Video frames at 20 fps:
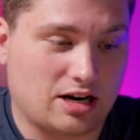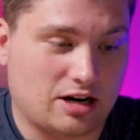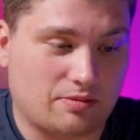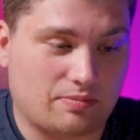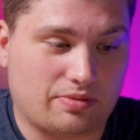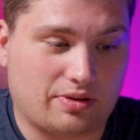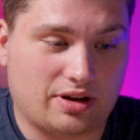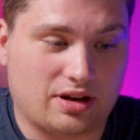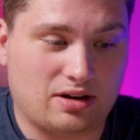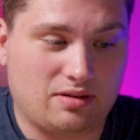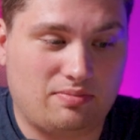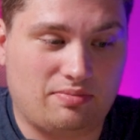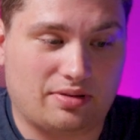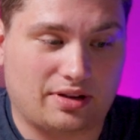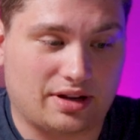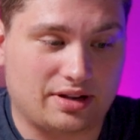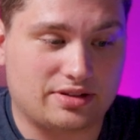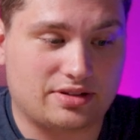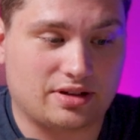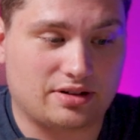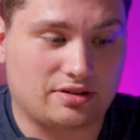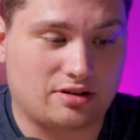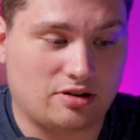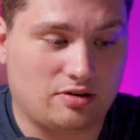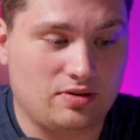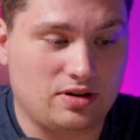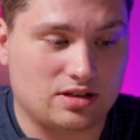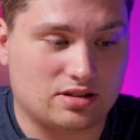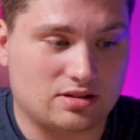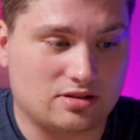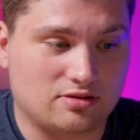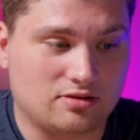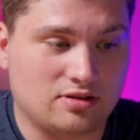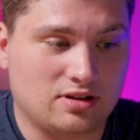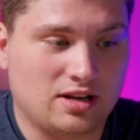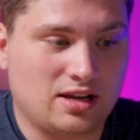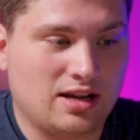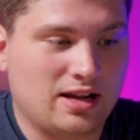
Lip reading: airplane plans on going to.